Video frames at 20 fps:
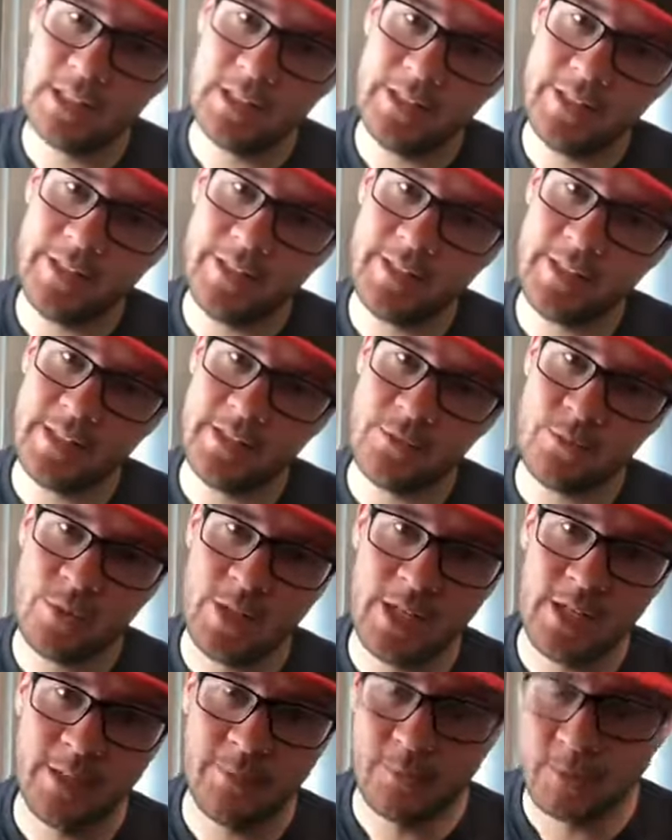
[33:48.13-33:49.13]
This is
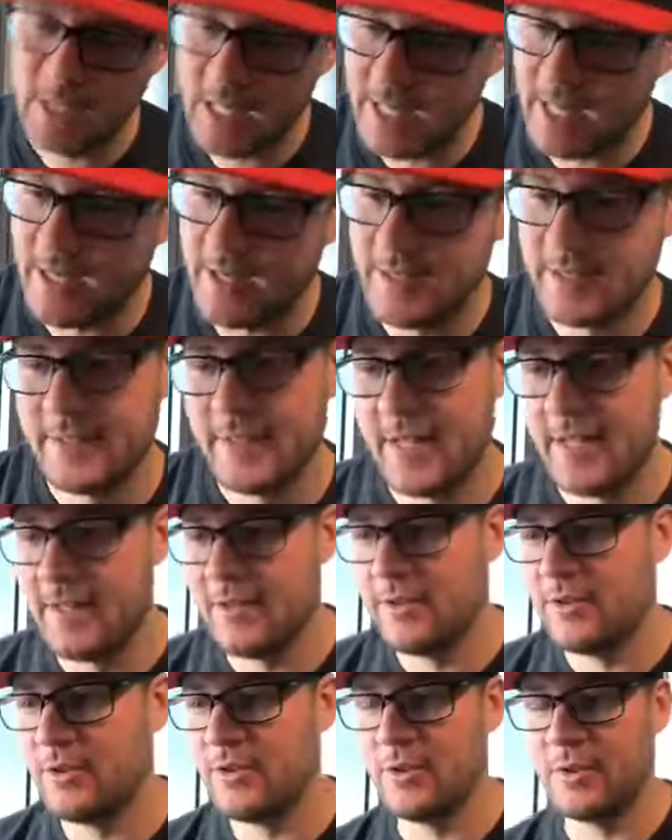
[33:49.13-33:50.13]
really why I
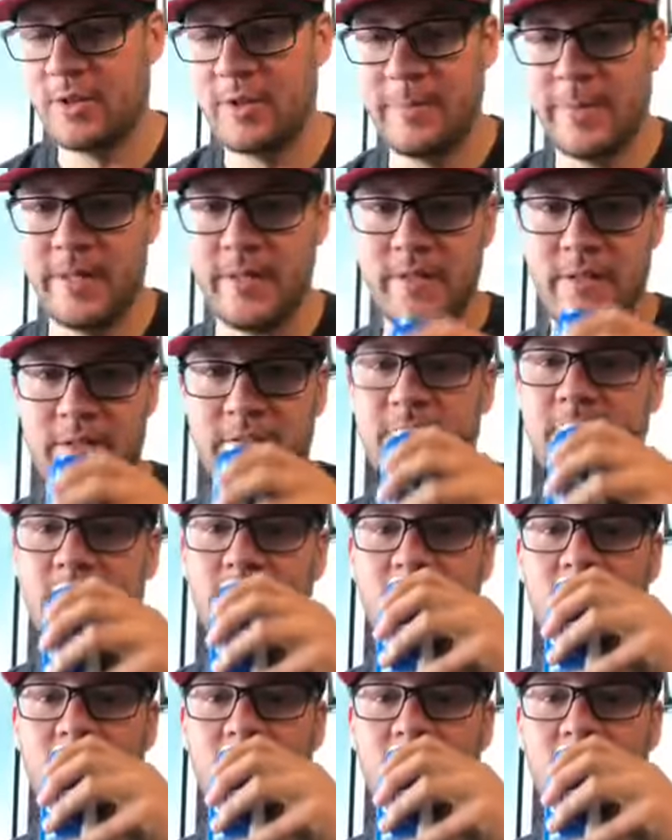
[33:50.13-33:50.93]
decided to talk about this.